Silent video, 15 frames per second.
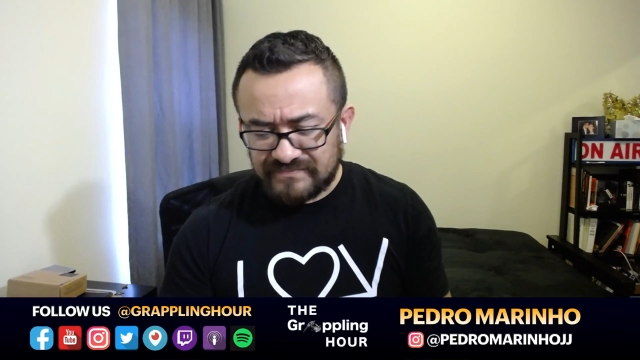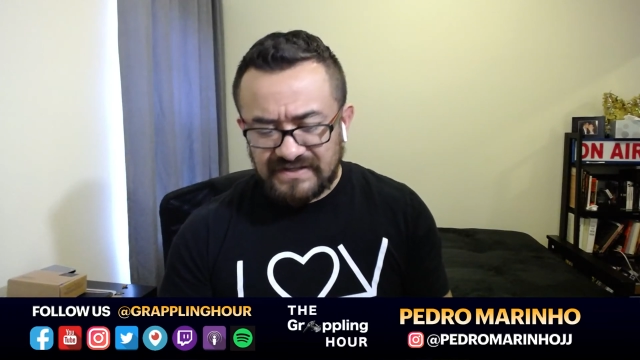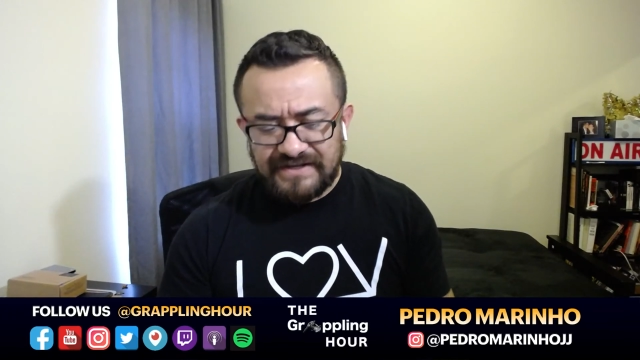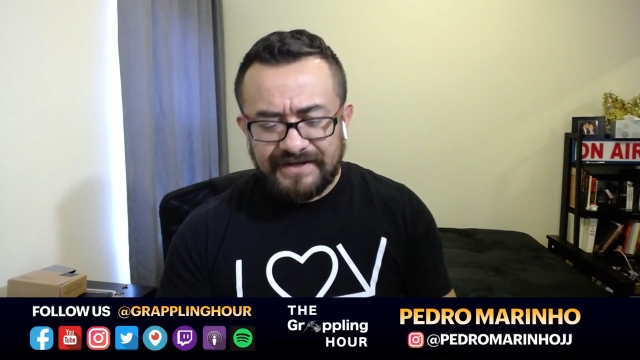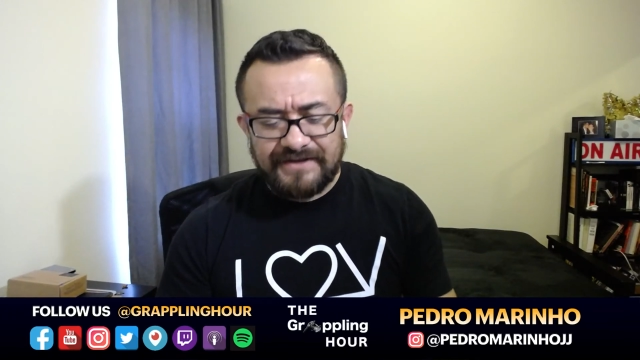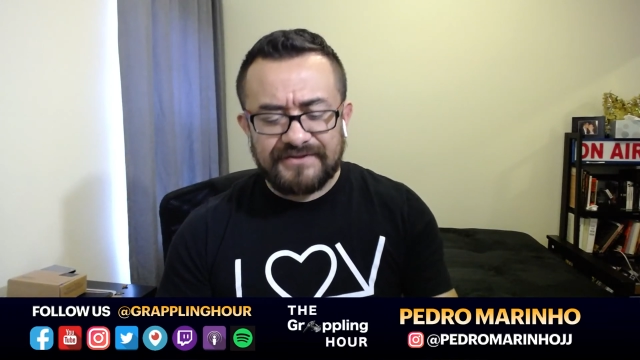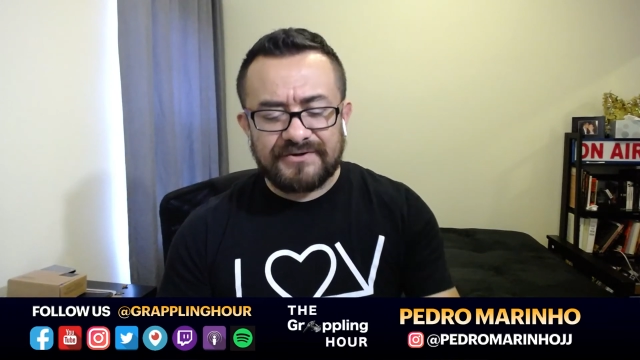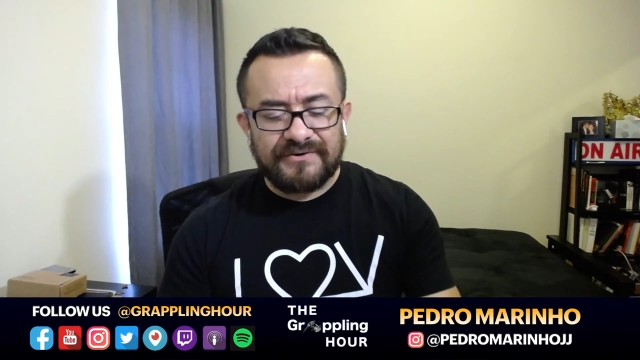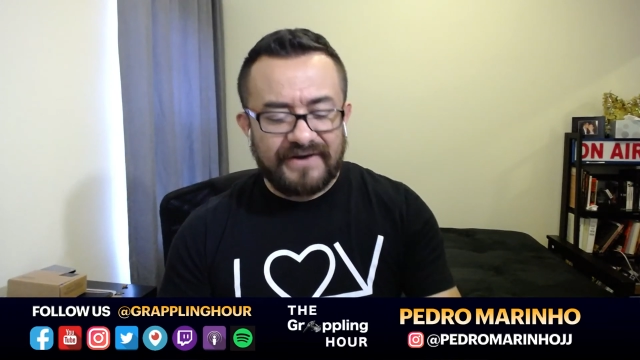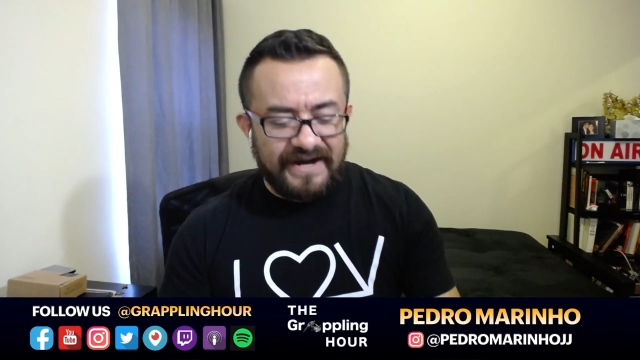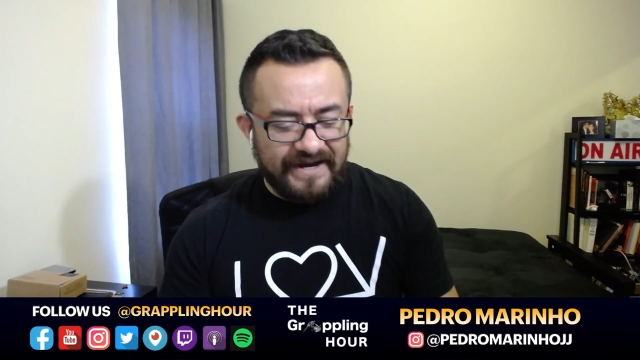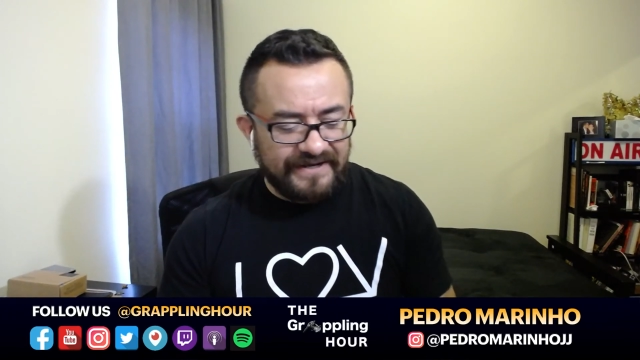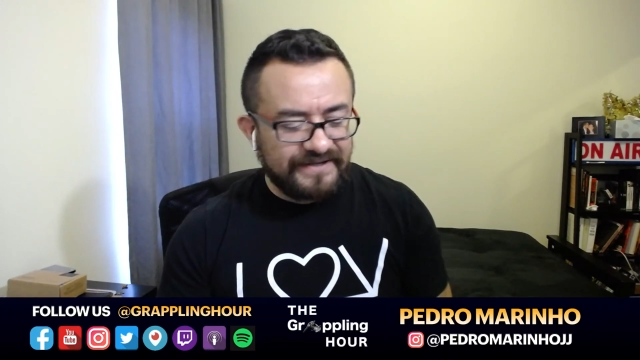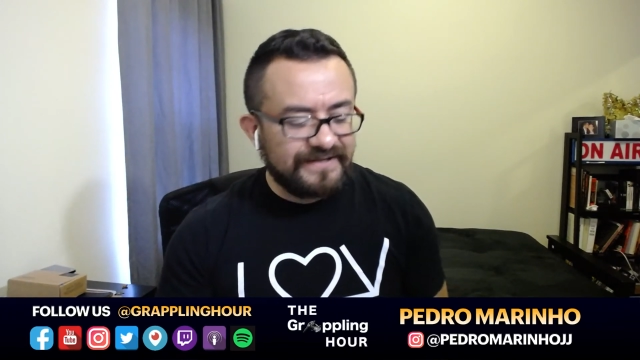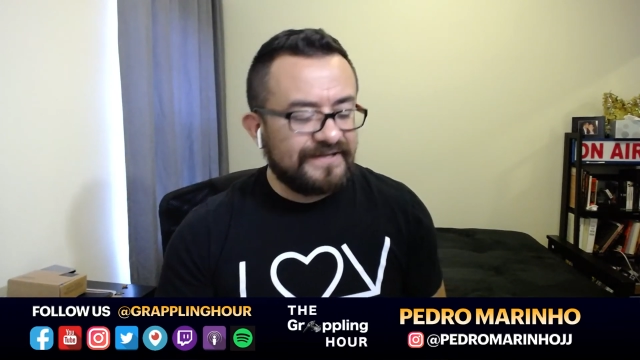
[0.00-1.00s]
Either
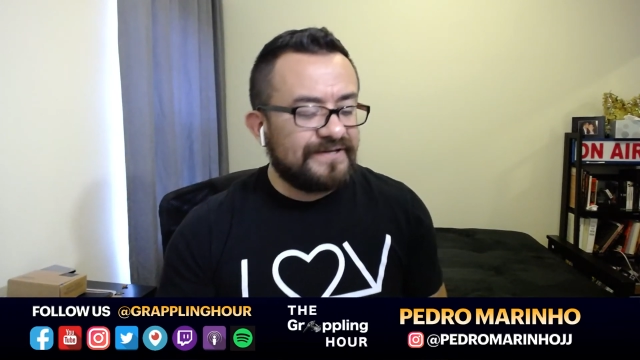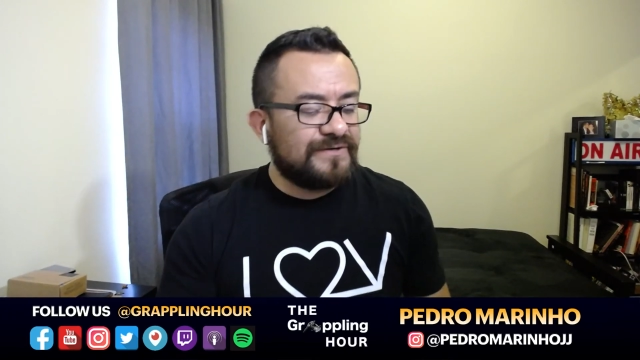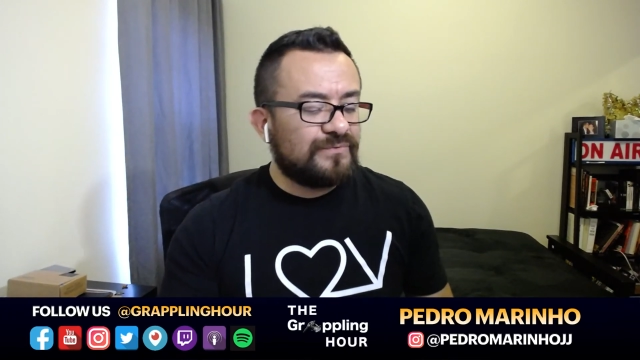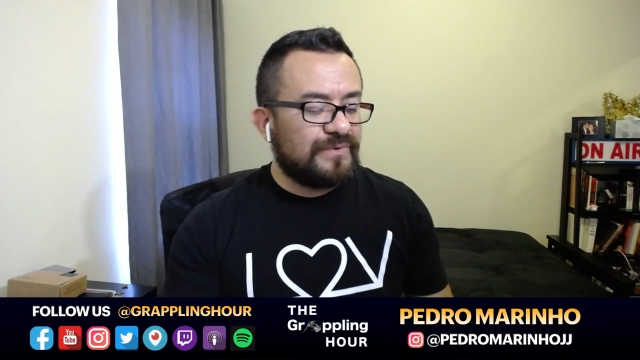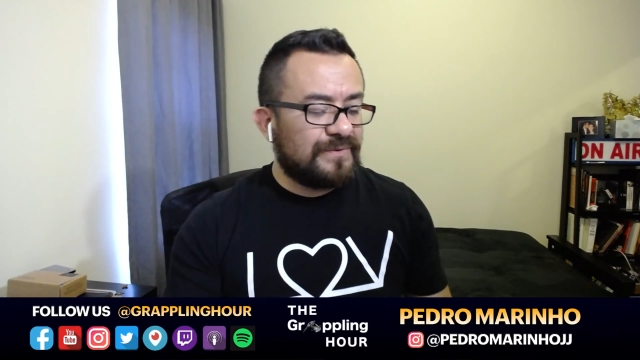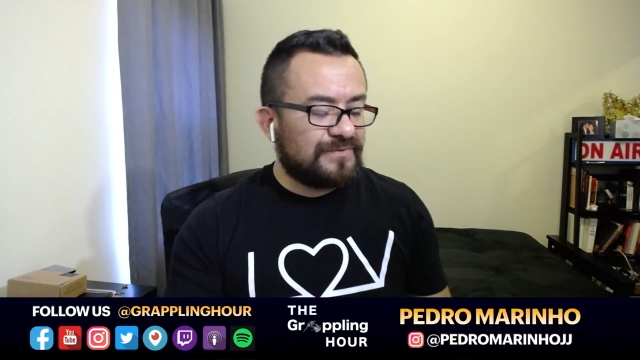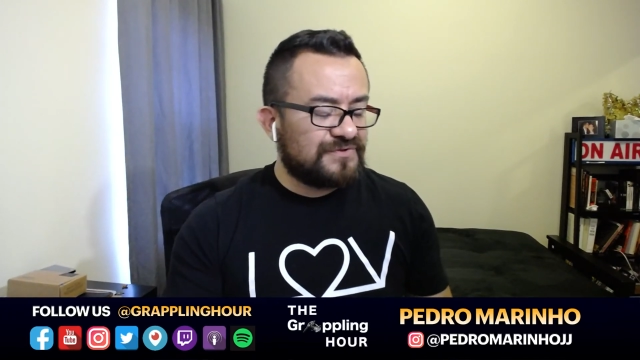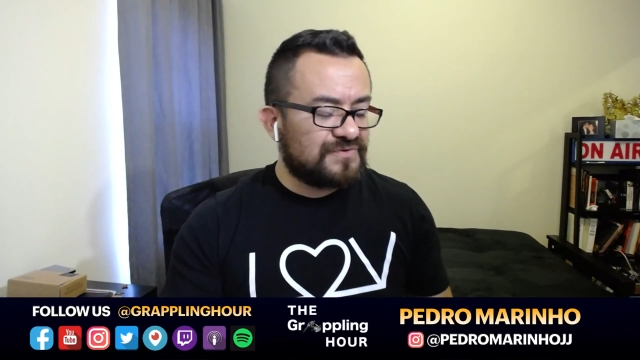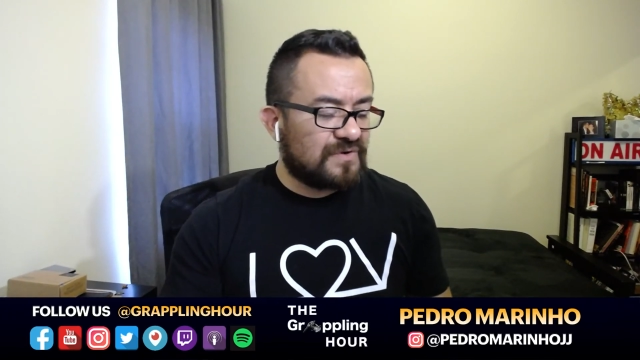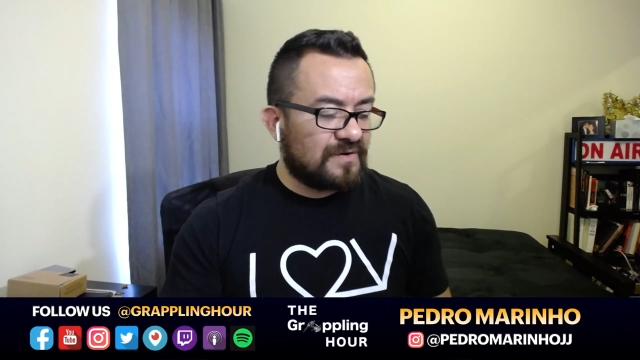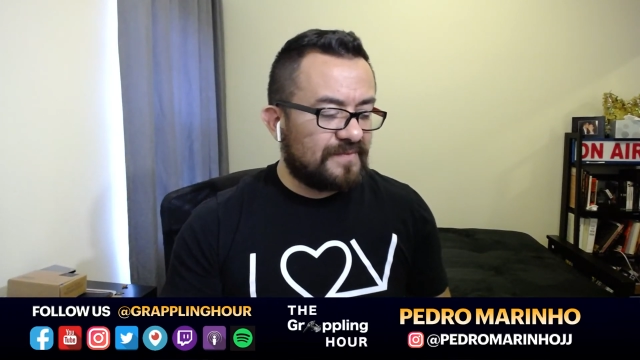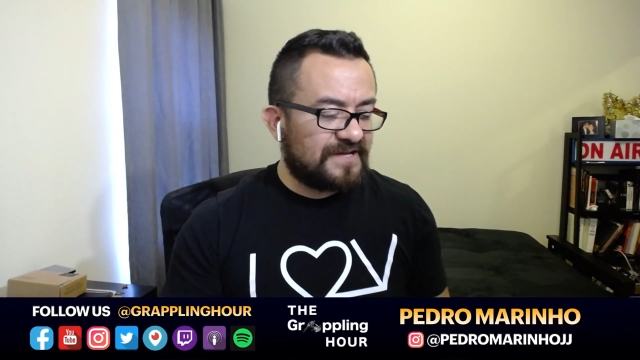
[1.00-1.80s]
way, we will do our